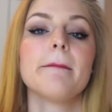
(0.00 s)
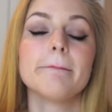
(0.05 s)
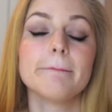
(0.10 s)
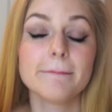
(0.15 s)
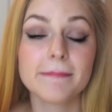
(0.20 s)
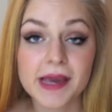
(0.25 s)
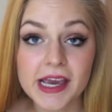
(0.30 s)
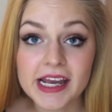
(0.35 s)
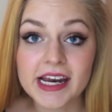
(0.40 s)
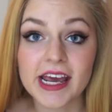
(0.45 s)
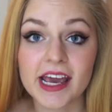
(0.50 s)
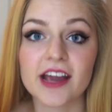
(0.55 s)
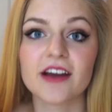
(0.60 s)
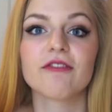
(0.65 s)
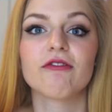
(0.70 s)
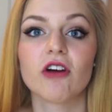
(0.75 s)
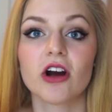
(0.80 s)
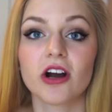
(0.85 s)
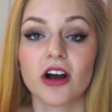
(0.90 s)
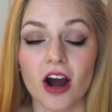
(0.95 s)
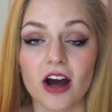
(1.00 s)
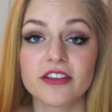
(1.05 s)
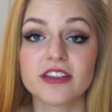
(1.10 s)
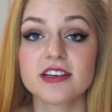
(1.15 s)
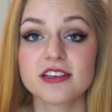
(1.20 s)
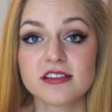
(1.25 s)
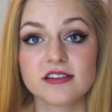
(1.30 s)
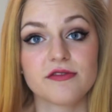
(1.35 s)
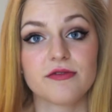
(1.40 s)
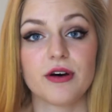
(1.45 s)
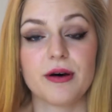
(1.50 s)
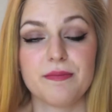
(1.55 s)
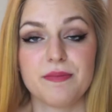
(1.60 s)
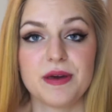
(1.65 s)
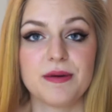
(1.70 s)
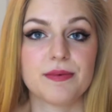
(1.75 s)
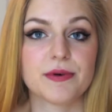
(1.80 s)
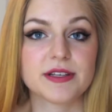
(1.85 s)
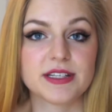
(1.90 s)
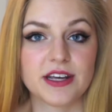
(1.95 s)
Meaning, regardless of what
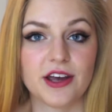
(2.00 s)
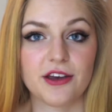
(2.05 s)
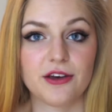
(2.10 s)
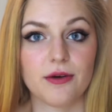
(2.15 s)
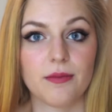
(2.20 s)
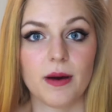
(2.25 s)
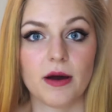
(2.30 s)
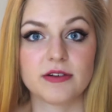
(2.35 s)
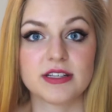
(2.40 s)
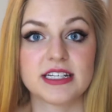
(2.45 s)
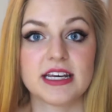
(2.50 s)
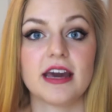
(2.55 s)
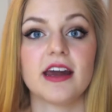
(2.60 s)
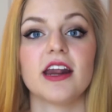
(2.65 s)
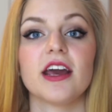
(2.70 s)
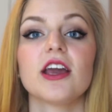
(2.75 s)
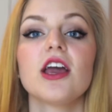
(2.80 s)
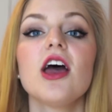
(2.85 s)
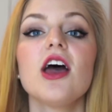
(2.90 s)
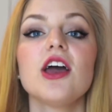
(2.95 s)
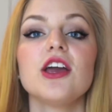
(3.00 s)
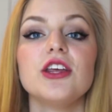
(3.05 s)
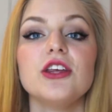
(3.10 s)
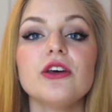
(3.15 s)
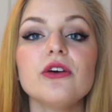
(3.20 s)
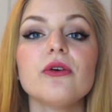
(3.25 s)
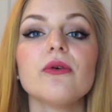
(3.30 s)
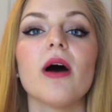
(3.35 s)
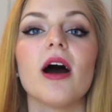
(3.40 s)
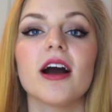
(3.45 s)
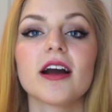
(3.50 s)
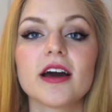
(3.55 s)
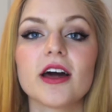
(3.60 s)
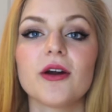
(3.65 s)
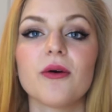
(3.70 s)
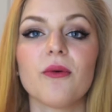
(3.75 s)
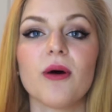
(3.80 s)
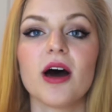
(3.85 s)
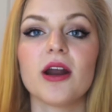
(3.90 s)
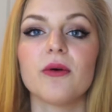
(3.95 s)
people tell you about tanning, you are going
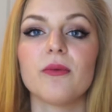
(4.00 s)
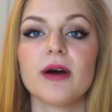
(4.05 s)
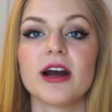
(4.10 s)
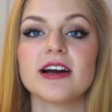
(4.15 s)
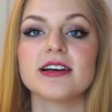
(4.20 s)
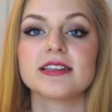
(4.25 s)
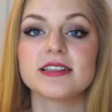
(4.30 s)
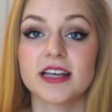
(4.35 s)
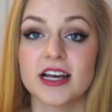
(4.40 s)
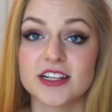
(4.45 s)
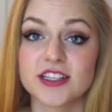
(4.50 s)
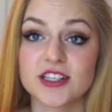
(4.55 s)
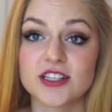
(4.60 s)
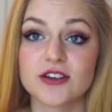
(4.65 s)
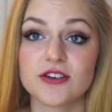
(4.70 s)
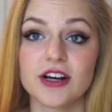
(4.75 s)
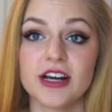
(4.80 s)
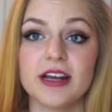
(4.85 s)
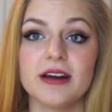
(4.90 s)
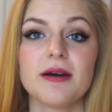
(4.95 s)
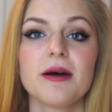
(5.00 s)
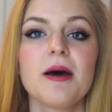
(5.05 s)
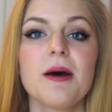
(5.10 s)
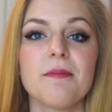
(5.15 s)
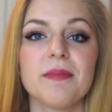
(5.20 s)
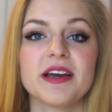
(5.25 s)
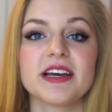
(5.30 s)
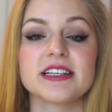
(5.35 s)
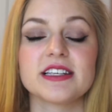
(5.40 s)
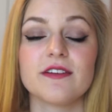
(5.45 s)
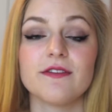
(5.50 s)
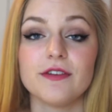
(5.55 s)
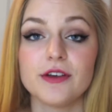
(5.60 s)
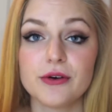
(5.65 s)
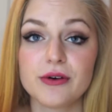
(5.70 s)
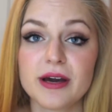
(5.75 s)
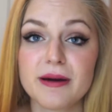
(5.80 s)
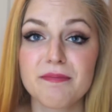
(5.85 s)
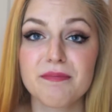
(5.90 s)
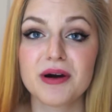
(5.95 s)
to want to wear sunscreen, because if
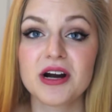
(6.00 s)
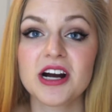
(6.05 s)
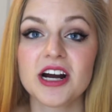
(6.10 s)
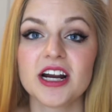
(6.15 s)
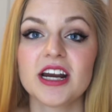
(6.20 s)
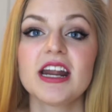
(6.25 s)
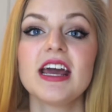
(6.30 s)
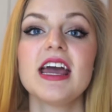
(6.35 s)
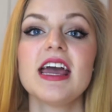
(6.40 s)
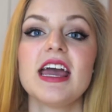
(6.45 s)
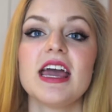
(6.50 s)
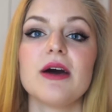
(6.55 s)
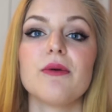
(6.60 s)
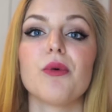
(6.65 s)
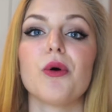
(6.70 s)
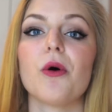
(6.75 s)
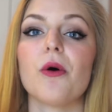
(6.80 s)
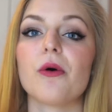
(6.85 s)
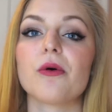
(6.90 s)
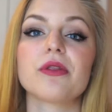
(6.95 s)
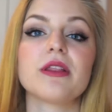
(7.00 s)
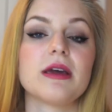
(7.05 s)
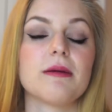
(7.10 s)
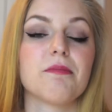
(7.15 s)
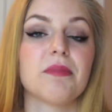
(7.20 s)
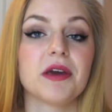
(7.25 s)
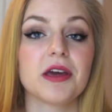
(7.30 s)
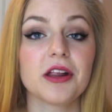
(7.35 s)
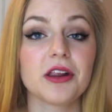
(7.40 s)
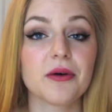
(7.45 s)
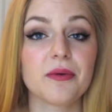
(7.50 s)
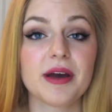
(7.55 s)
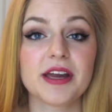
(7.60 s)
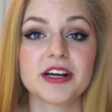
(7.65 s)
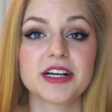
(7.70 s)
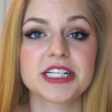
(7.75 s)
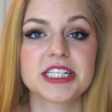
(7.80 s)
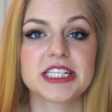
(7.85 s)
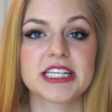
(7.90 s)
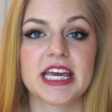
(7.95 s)
you get burned, it will only peel
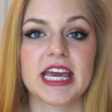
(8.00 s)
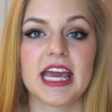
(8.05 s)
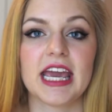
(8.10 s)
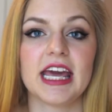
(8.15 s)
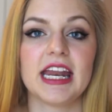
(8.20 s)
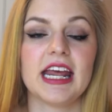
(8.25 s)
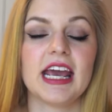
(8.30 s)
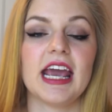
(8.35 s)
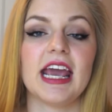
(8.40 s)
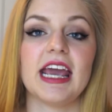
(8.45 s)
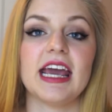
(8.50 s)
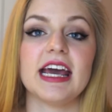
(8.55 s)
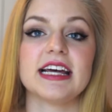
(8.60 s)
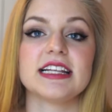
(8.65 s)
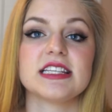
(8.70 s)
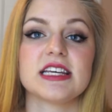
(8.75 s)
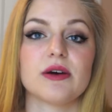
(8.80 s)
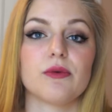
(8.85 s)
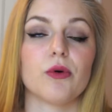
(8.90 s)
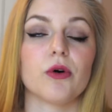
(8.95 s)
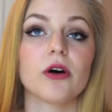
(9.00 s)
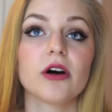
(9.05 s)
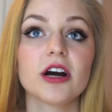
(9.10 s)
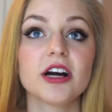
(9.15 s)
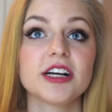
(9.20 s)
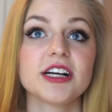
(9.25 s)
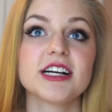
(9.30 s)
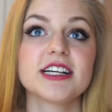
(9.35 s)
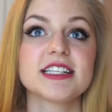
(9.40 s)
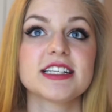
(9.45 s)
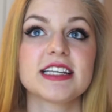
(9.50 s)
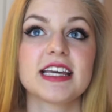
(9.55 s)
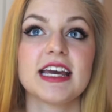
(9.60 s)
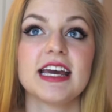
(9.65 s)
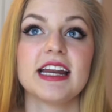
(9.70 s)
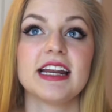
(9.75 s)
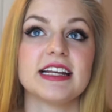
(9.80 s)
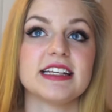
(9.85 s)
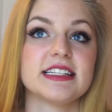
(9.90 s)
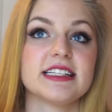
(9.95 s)
away your skin and it will hurt your
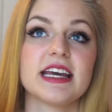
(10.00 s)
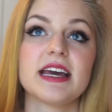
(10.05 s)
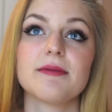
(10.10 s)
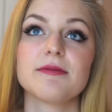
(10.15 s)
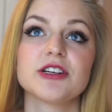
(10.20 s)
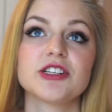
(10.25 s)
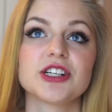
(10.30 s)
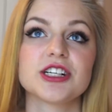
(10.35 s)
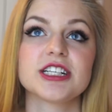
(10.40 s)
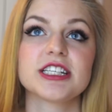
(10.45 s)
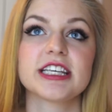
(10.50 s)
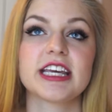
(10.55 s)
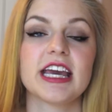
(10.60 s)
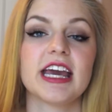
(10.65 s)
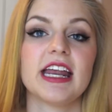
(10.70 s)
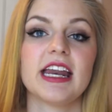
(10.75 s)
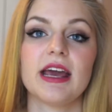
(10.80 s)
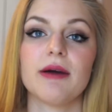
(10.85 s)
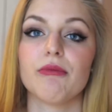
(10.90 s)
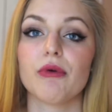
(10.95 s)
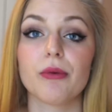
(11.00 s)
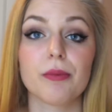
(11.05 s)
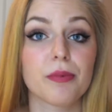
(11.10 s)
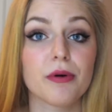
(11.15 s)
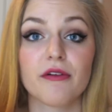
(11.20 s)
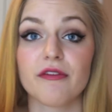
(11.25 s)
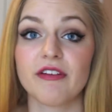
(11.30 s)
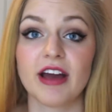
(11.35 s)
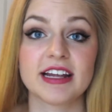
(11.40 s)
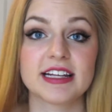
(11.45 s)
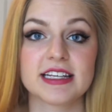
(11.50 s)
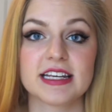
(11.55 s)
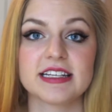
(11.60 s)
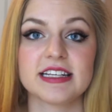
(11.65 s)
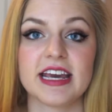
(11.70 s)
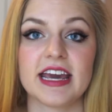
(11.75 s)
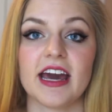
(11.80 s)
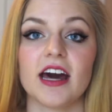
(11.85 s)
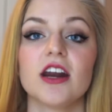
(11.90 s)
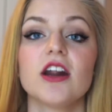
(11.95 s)
skin and damage your skin and will prevent a
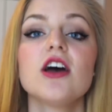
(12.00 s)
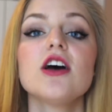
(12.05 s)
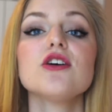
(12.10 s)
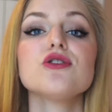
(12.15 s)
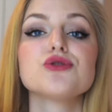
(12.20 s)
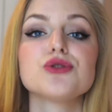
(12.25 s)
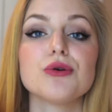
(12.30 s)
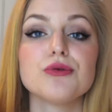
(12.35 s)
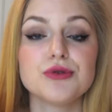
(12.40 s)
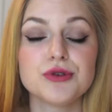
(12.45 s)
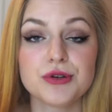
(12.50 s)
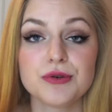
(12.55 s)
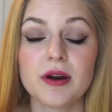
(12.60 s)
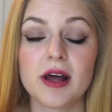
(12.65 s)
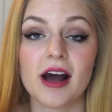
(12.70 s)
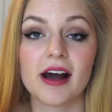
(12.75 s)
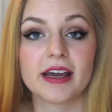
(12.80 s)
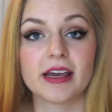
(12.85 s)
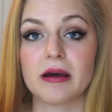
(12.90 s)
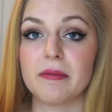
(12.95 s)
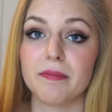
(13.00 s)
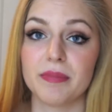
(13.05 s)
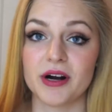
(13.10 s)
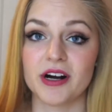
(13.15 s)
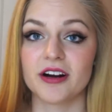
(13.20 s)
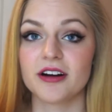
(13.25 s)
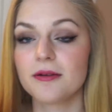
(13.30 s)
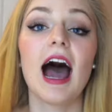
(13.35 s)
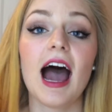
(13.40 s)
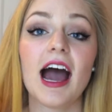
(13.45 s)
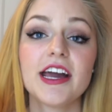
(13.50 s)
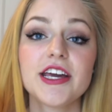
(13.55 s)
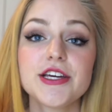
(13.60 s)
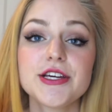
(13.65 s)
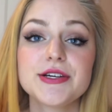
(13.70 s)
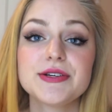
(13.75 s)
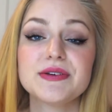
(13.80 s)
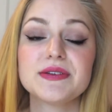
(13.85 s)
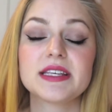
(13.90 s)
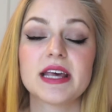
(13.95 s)
tan. So do not get burned. I
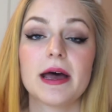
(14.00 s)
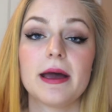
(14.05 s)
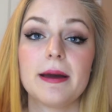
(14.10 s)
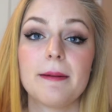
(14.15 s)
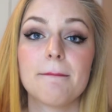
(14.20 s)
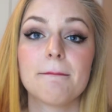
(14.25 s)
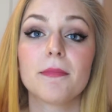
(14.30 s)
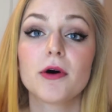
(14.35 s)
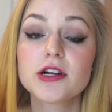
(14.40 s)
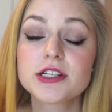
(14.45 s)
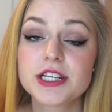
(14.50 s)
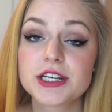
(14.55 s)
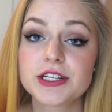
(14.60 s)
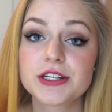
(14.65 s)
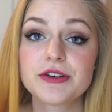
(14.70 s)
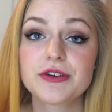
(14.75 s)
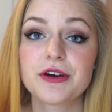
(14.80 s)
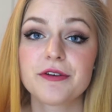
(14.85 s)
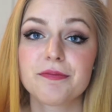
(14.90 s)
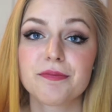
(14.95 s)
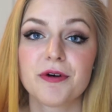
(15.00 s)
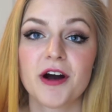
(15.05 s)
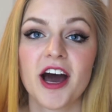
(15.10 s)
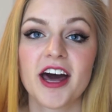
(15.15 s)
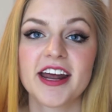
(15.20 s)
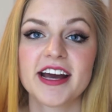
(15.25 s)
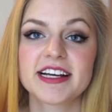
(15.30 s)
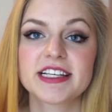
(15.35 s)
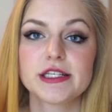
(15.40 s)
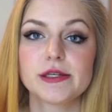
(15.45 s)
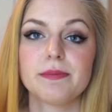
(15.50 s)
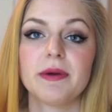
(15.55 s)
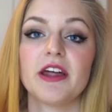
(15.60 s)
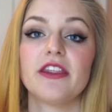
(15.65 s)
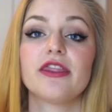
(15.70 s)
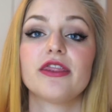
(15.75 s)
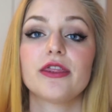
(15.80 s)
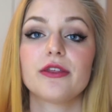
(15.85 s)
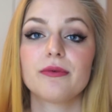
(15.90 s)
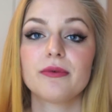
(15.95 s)
use a multitude of products,
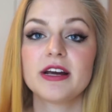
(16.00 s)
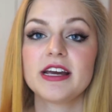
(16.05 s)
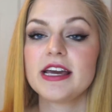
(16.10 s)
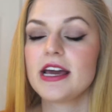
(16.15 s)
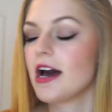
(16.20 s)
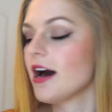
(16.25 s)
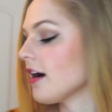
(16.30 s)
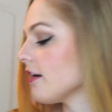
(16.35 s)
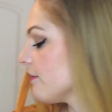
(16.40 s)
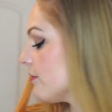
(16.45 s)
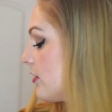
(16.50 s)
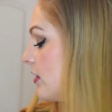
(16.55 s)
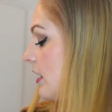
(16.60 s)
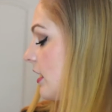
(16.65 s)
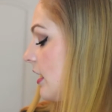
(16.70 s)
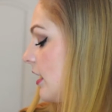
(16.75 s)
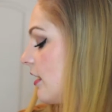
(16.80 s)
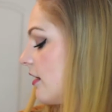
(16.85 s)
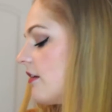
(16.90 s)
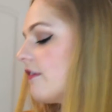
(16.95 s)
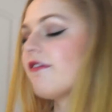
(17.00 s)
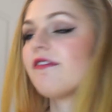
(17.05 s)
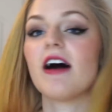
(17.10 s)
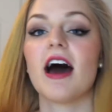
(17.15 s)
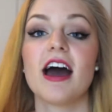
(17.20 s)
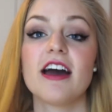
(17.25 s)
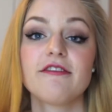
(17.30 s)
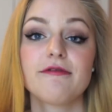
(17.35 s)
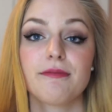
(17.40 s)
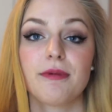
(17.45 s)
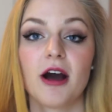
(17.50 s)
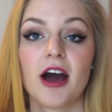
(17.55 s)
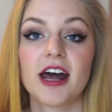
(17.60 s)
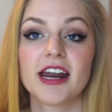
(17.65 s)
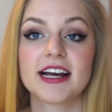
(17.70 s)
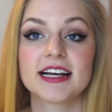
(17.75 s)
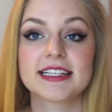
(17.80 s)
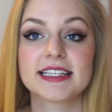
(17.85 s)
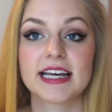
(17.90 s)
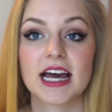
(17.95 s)
but 3 of the 5
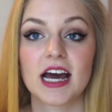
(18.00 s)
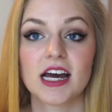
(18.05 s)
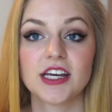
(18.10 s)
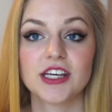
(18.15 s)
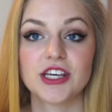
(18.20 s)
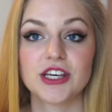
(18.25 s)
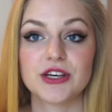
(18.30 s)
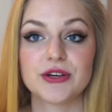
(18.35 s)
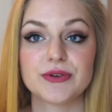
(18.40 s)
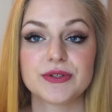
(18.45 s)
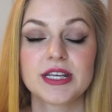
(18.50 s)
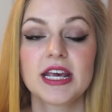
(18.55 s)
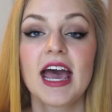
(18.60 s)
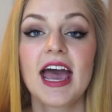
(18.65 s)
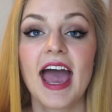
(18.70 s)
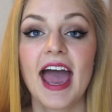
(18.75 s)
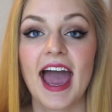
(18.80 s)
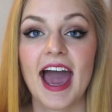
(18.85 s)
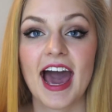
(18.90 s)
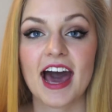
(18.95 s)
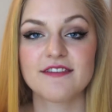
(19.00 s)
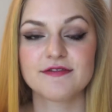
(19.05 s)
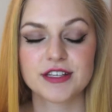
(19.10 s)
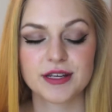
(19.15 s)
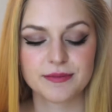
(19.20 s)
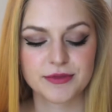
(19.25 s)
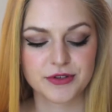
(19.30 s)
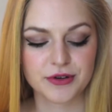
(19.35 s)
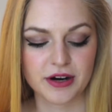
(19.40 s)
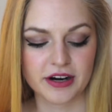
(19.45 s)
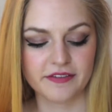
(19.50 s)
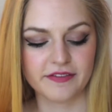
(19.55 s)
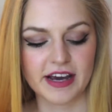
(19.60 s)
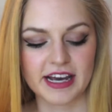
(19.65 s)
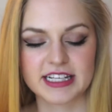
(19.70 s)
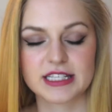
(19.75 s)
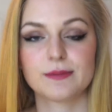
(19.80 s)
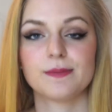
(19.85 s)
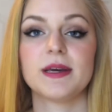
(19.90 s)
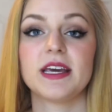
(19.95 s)
products I use have some sort of
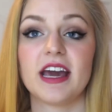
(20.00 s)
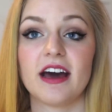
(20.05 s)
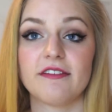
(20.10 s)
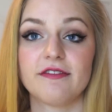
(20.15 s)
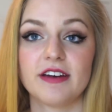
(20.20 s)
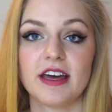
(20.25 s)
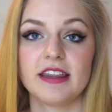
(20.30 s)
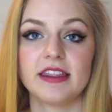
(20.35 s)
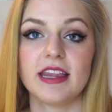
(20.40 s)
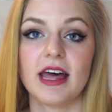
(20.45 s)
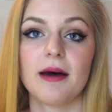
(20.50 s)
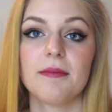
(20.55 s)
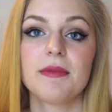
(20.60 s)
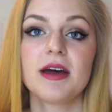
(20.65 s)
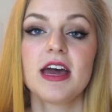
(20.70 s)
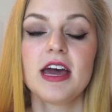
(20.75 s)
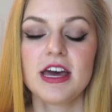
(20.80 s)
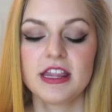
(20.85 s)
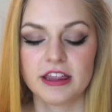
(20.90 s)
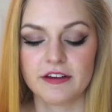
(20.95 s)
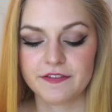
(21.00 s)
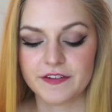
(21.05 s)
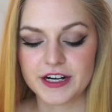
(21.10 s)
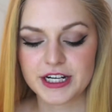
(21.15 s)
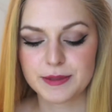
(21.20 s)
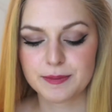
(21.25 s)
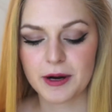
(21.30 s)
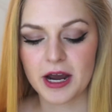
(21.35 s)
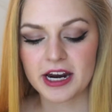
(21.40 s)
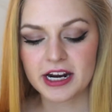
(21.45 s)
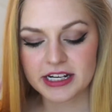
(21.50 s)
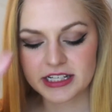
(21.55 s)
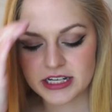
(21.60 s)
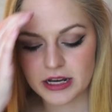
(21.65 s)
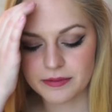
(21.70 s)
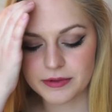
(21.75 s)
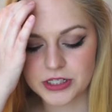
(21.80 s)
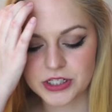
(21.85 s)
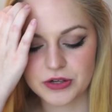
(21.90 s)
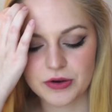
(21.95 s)
SPF in them. The first product
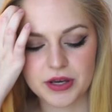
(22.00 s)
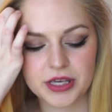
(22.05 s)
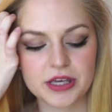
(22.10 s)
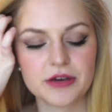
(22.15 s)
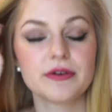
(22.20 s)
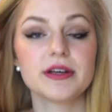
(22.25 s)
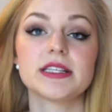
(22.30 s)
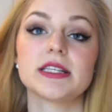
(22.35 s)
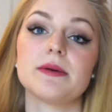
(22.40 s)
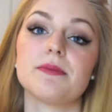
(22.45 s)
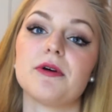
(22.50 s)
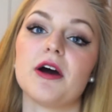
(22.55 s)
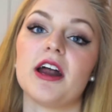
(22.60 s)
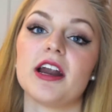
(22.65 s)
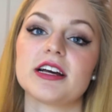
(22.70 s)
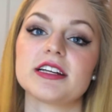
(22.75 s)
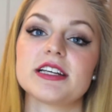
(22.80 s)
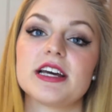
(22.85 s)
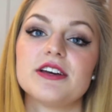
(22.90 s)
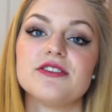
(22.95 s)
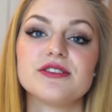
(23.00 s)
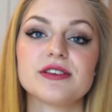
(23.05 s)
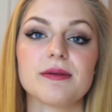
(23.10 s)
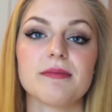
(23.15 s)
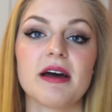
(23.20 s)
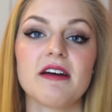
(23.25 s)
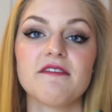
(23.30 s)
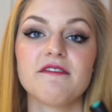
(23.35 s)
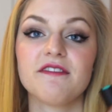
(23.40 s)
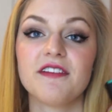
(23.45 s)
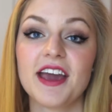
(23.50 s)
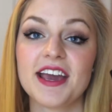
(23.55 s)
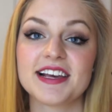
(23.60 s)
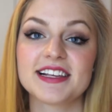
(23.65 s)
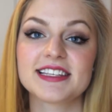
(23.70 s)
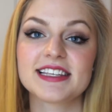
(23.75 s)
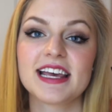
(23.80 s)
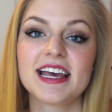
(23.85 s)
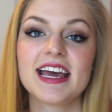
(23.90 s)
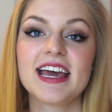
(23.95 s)
I'll be showing you is the product I use on my
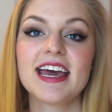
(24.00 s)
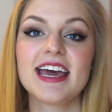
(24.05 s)
face.